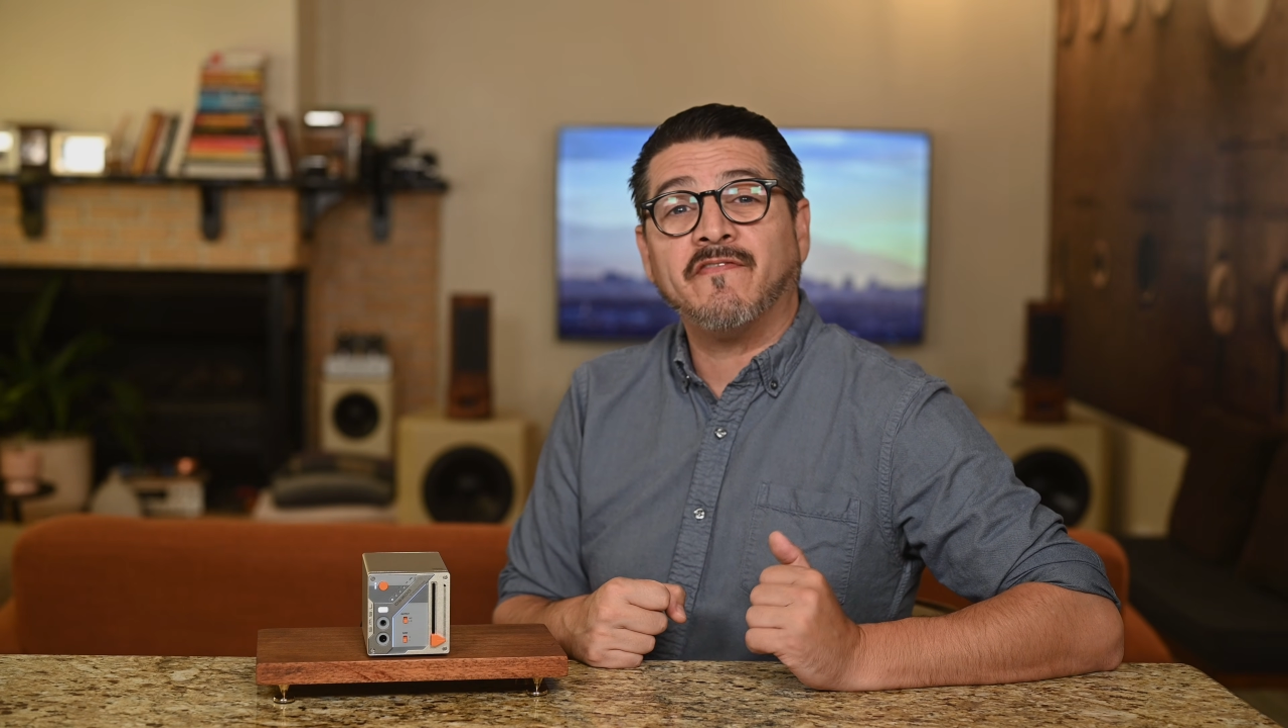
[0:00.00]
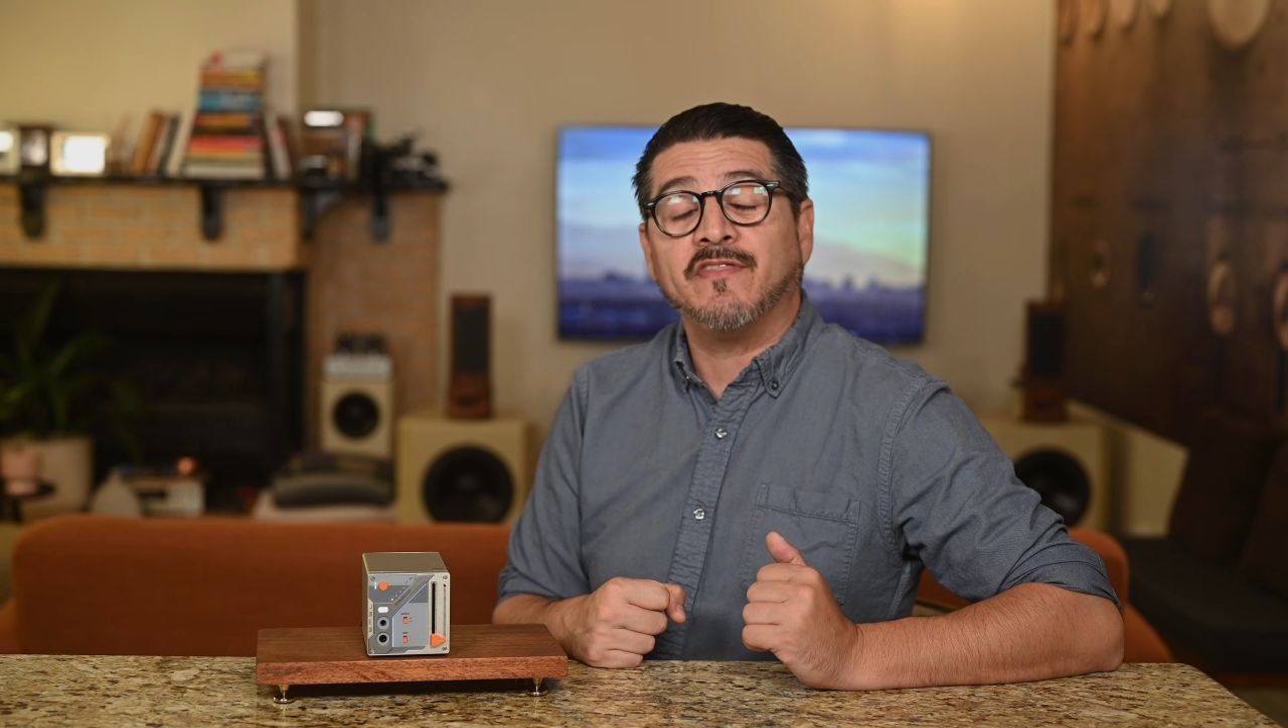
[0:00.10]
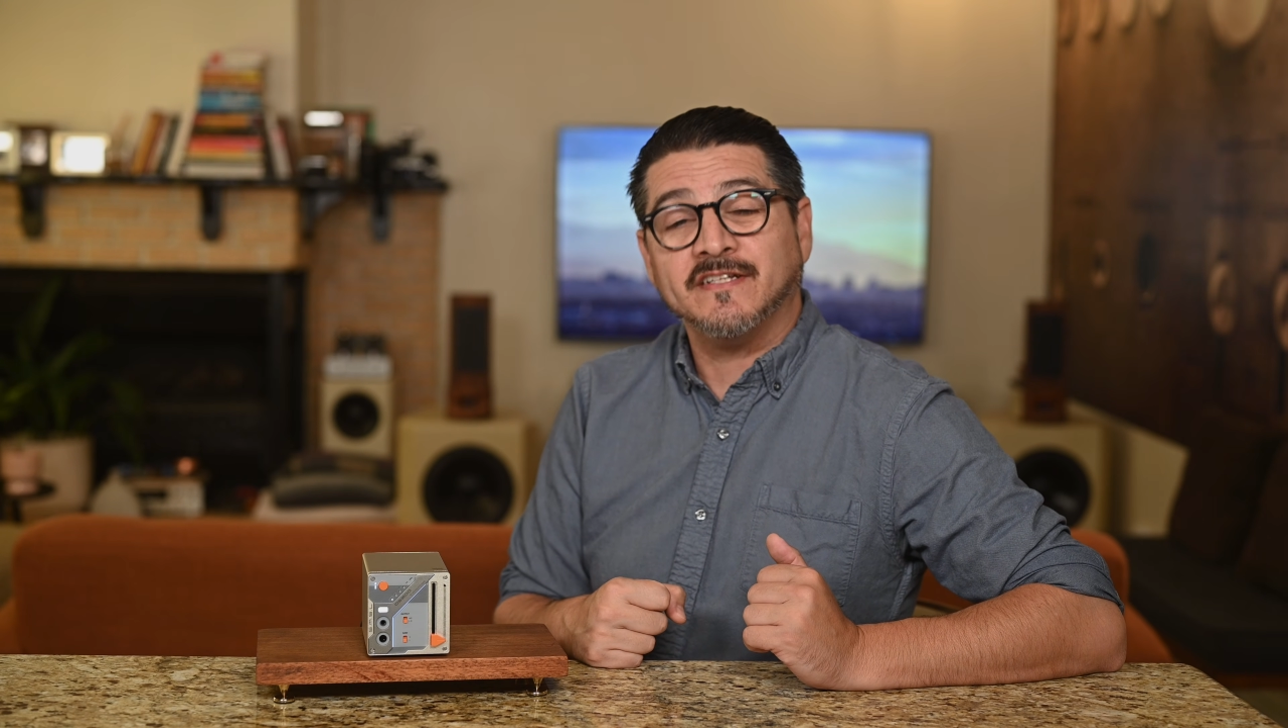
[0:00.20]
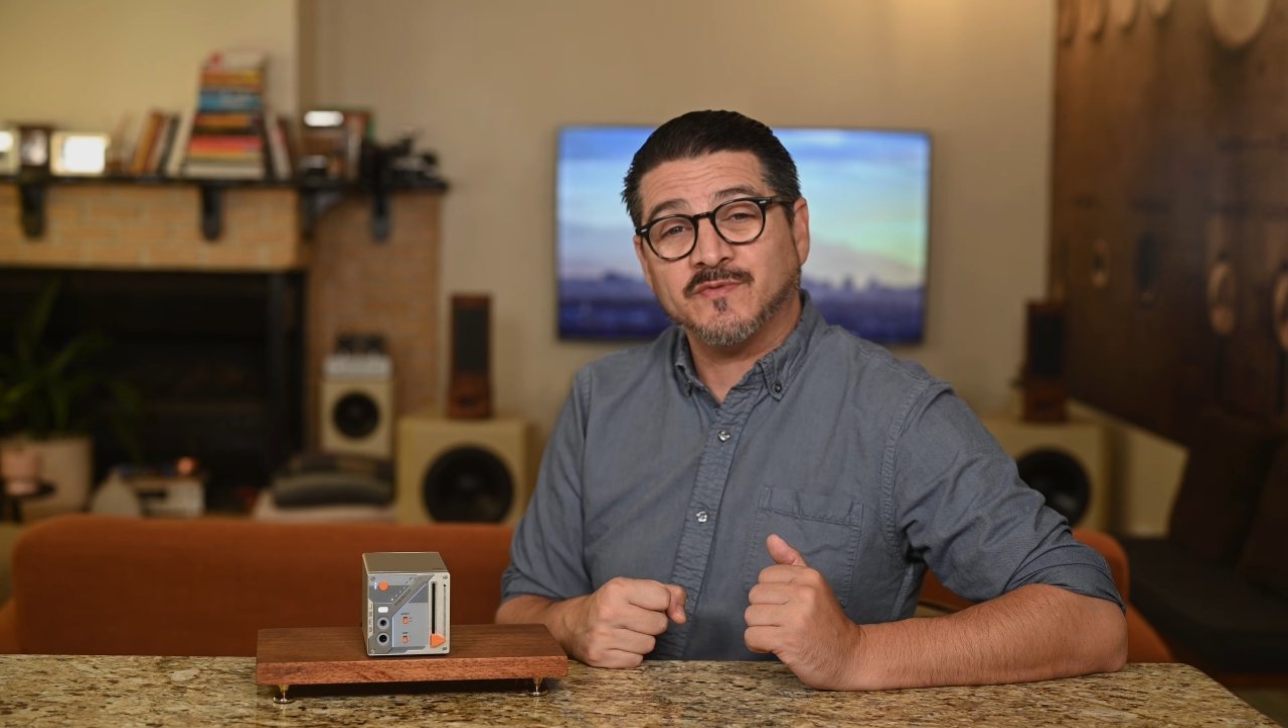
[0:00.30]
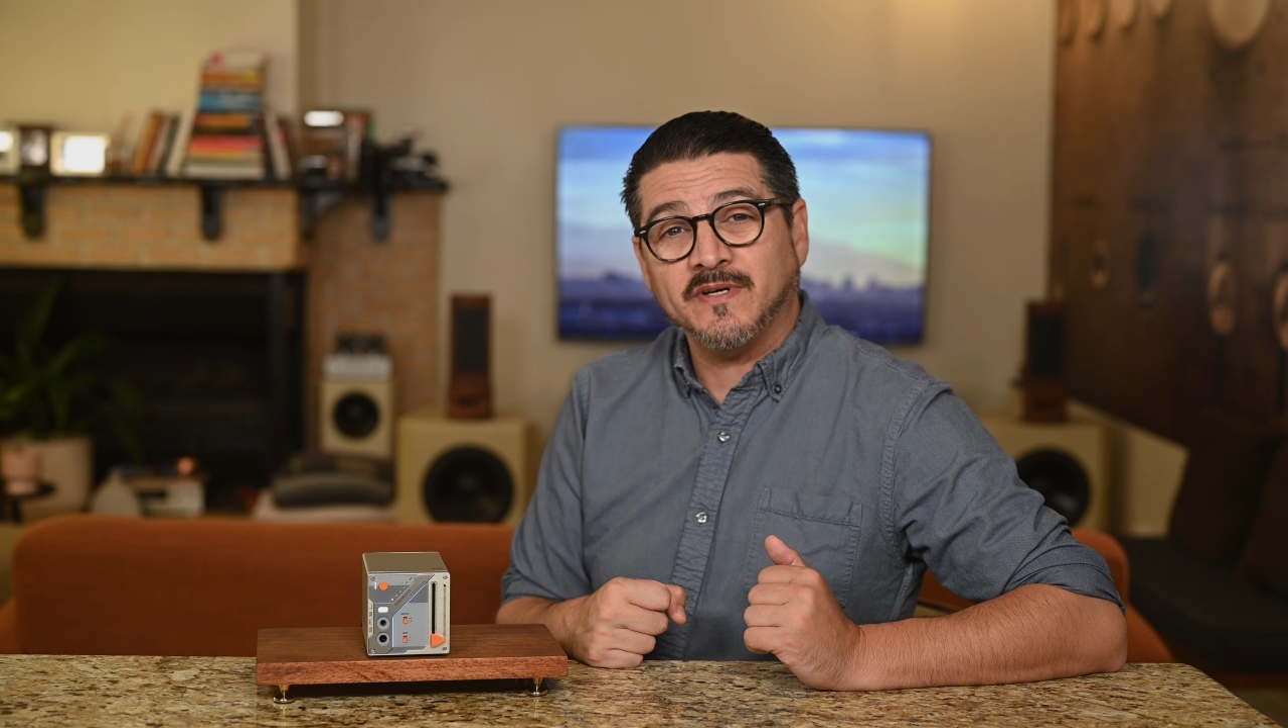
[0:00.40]
for
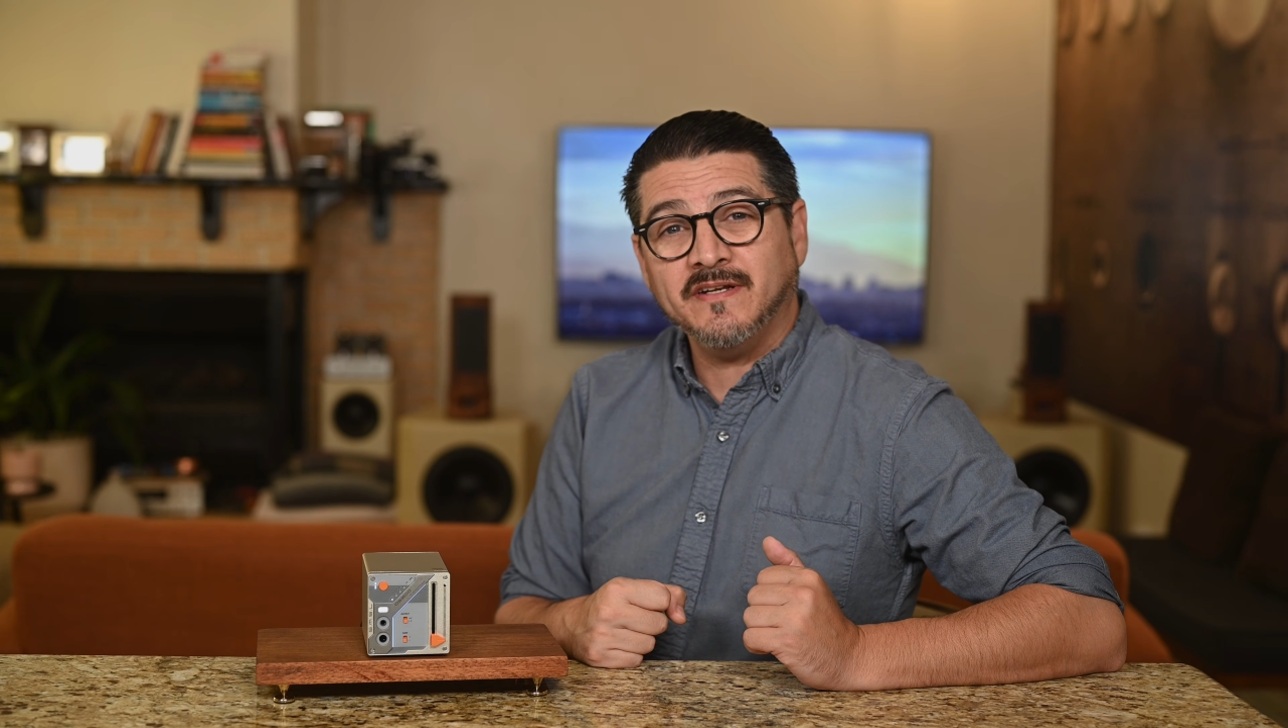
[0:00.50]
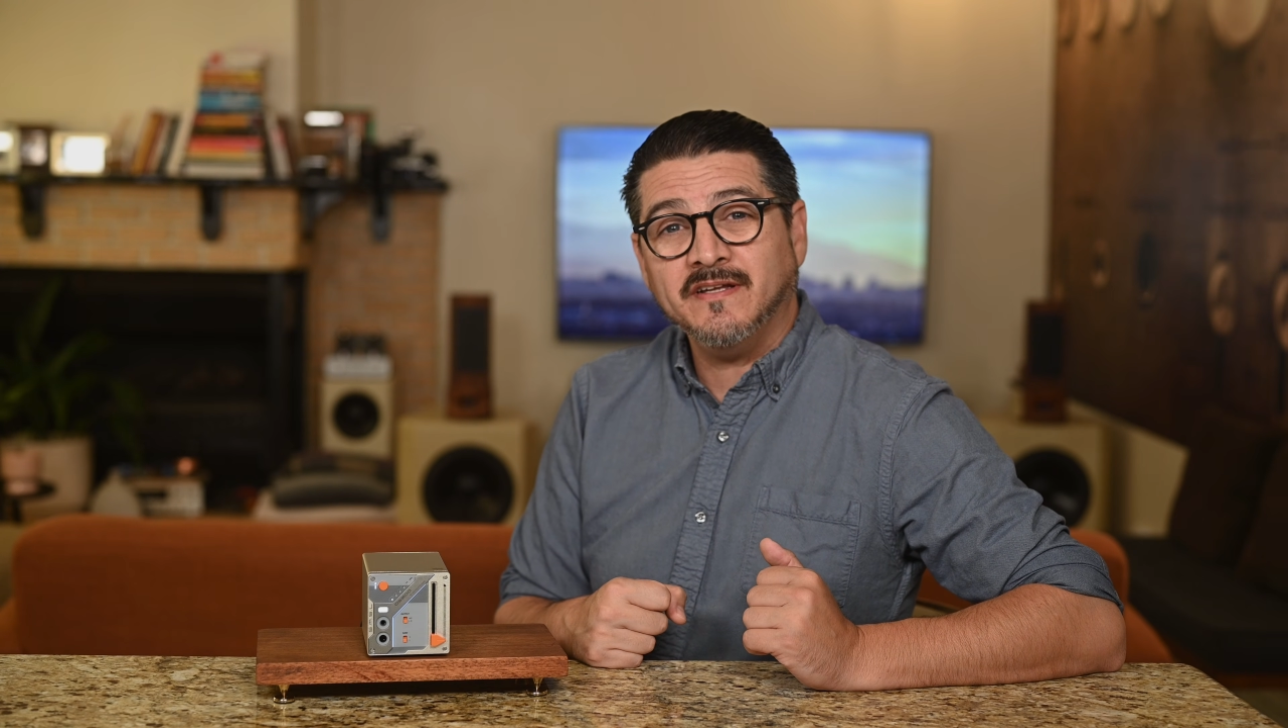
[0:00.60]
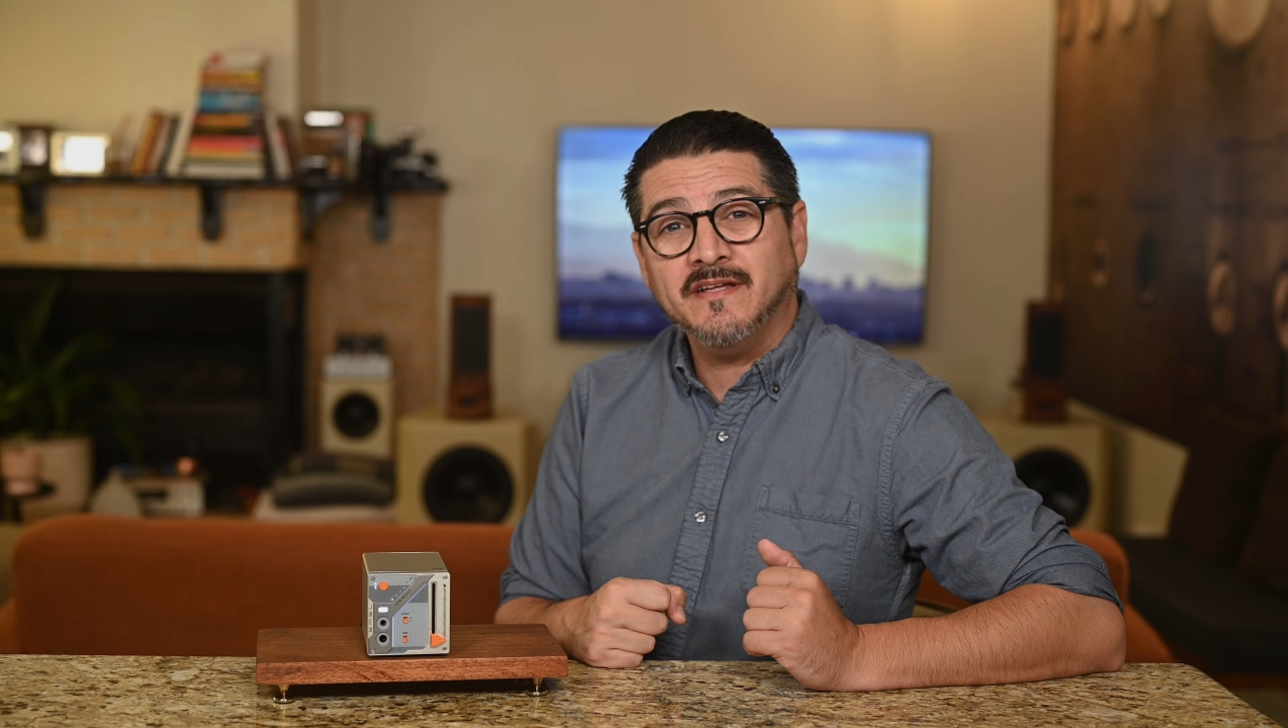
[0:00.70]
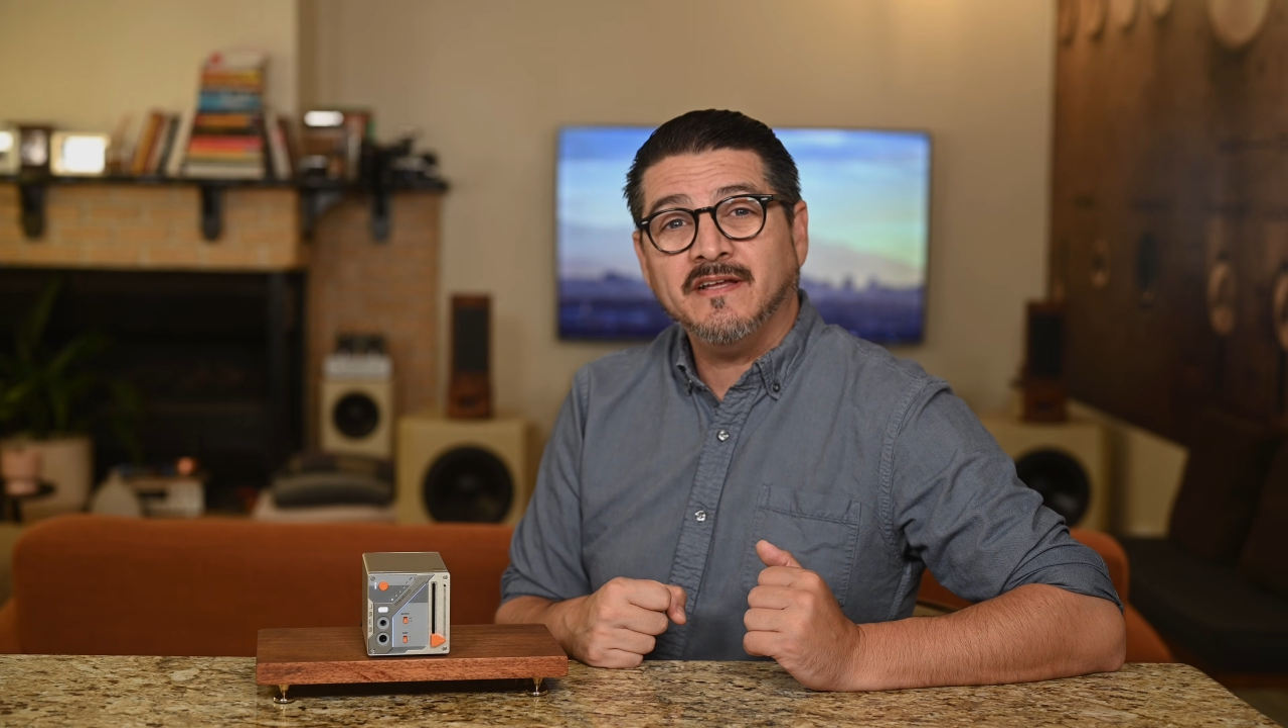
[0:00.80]
this one.